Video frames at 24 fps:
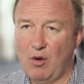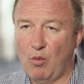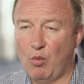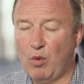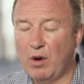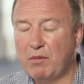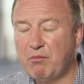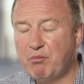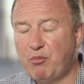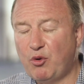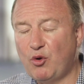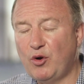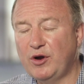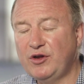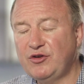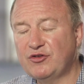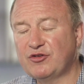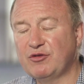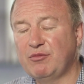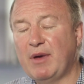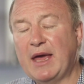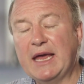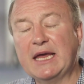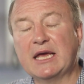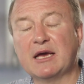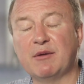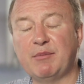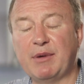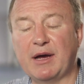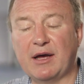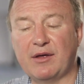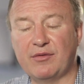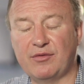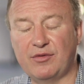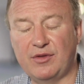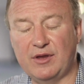One point to make
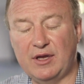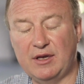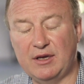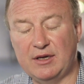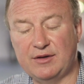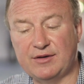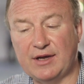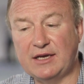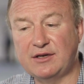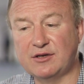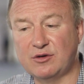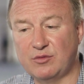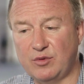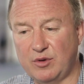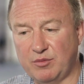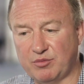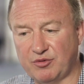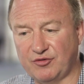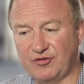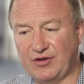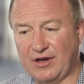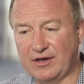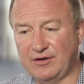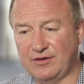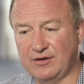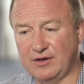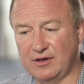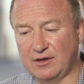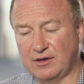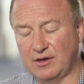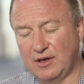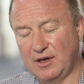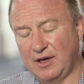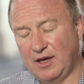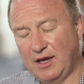about the data we presented